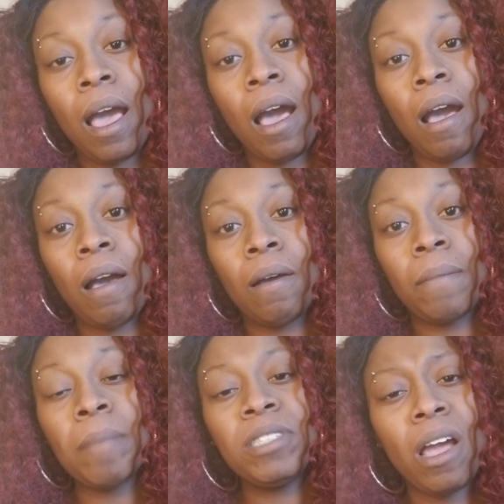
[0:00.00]

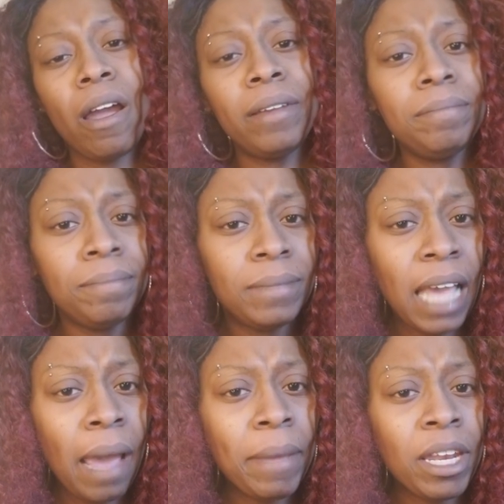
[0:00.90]
I'm sorry,
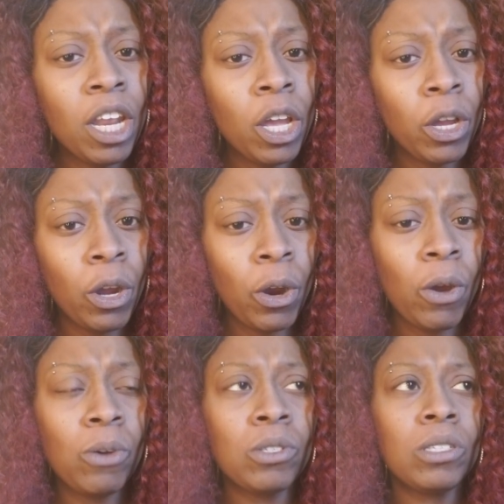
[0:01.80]
Diamond
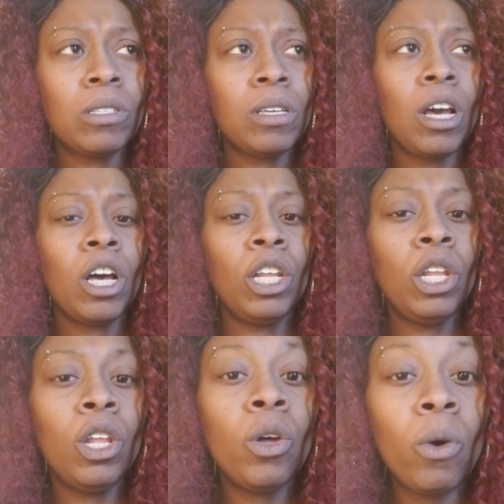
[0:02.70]
Girls
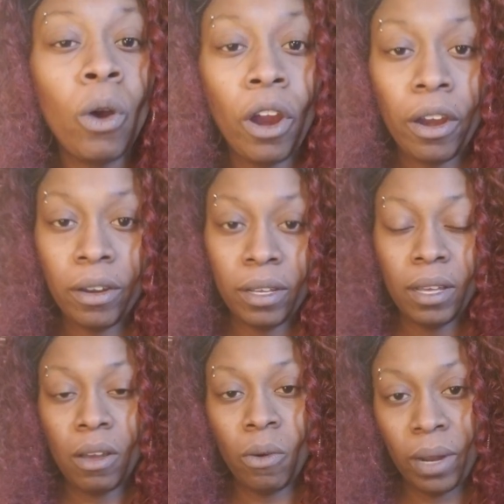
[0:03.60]
Allure
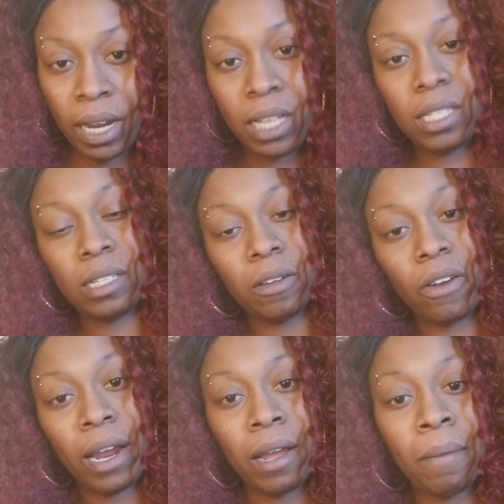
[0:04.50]
on
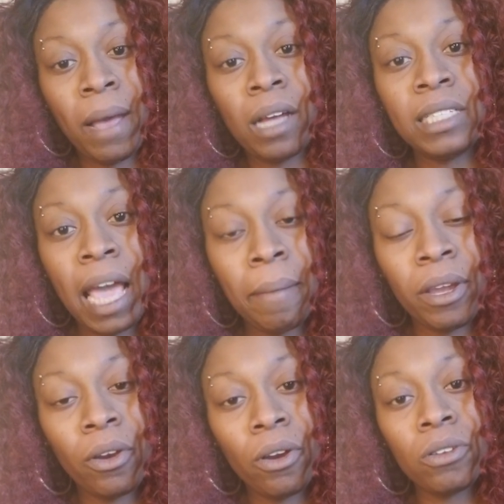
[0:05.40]
Instagram,
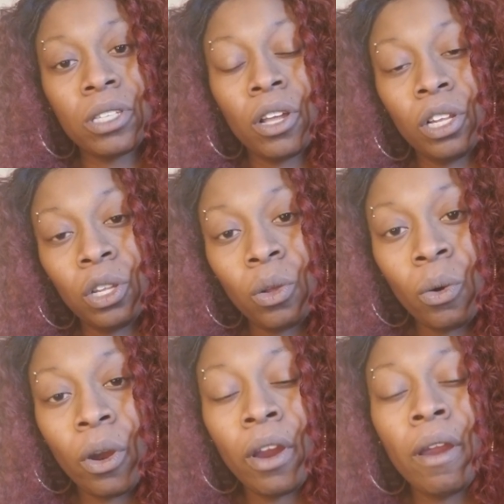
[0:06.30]
Diamond Girls
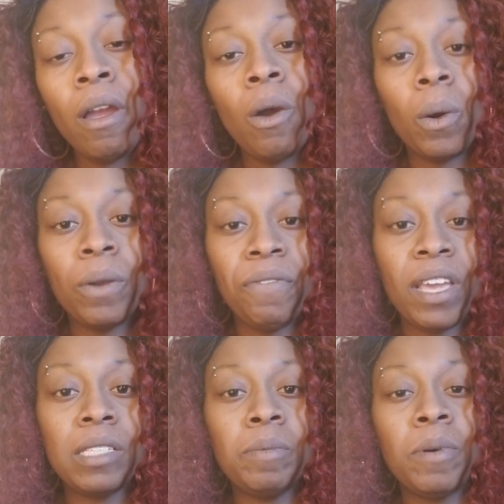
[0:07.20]
Allure on
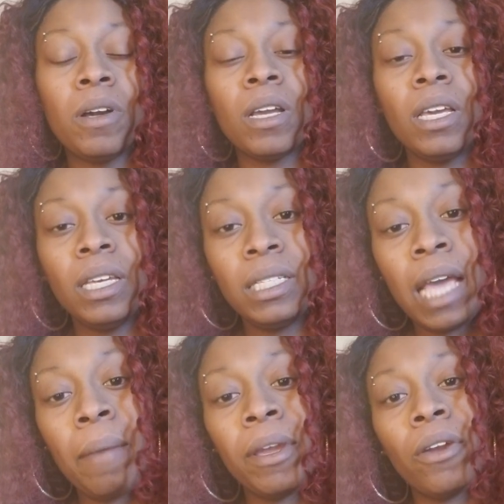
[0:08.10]
Facebook,
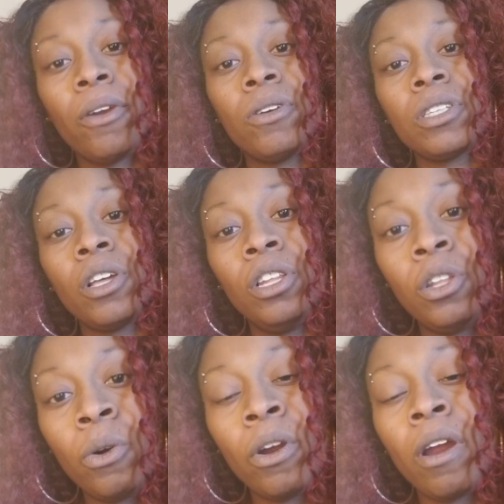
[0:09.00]
Diamond Girls
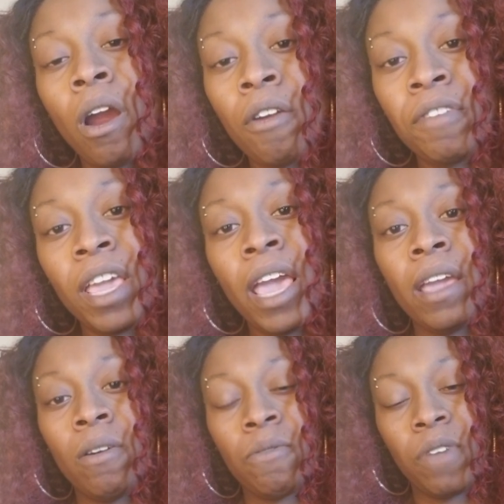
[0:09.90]
Allure
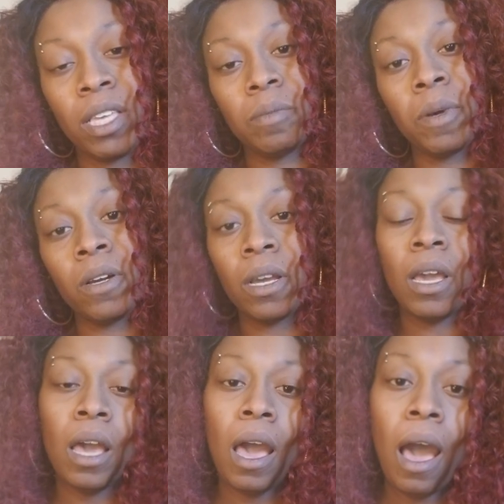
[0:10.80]
RVA on Facebook.
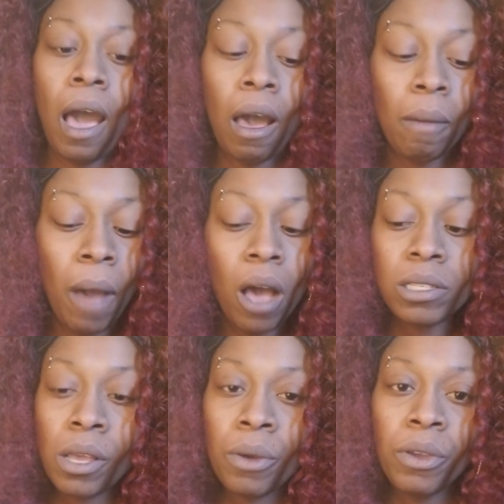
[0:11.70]

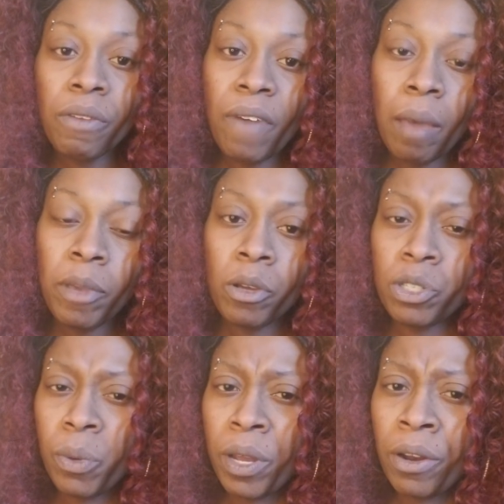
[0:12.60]
Also, you can find me on
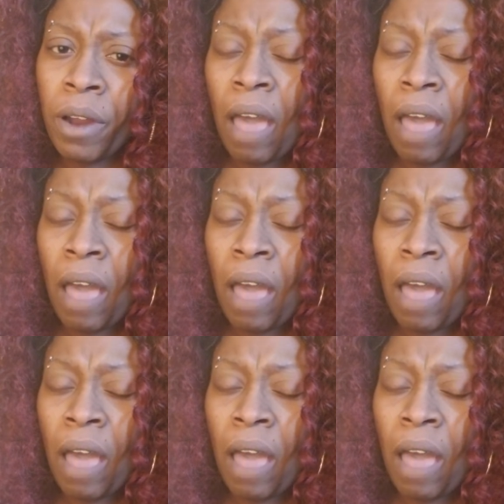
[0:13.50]
Twitter.